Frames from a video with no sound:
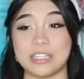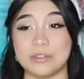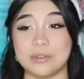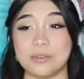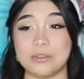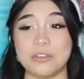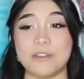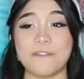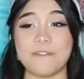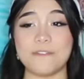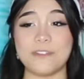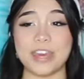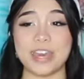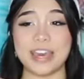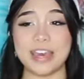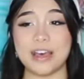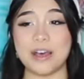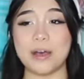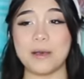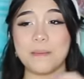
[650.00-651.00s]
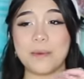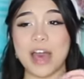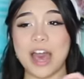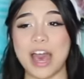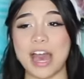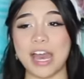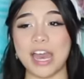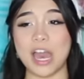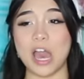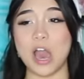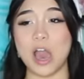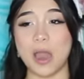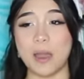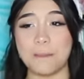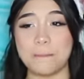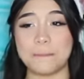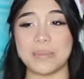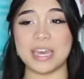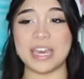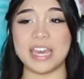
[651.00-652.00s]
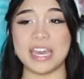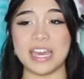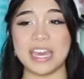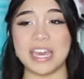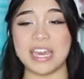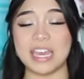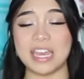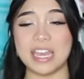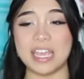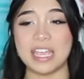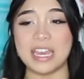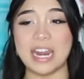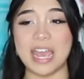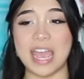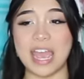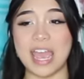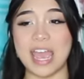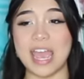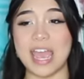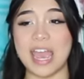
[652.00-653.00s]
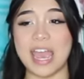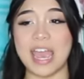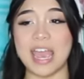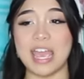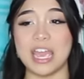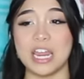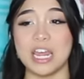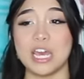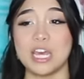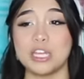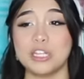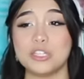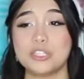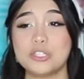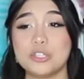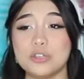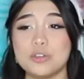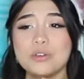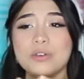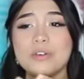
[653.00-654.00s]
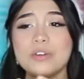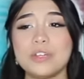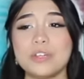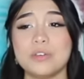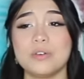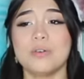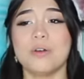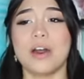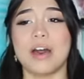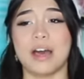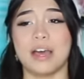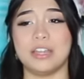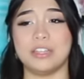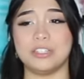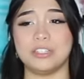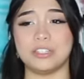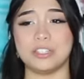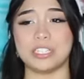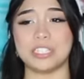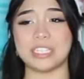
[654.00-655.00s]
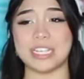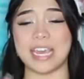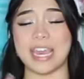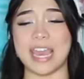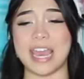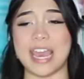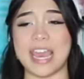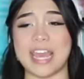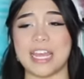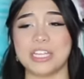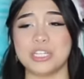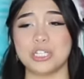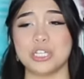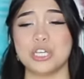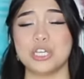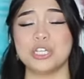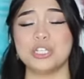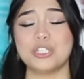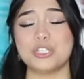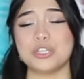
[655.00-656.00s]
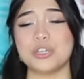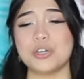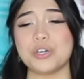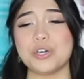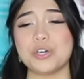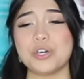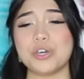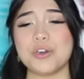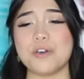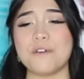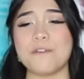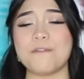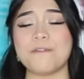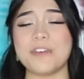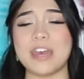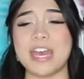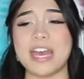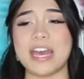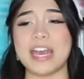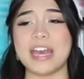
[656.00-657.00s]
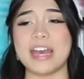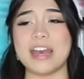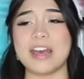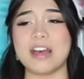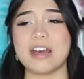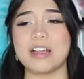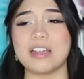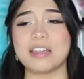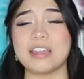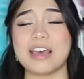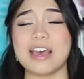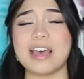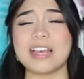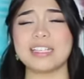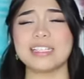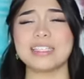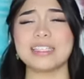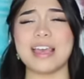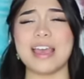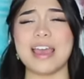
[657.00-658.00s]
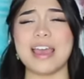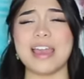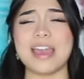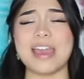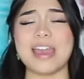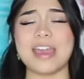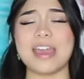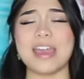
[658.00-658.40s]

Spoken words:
Can you feel my heart beating? Do you understand? Do you feel the same?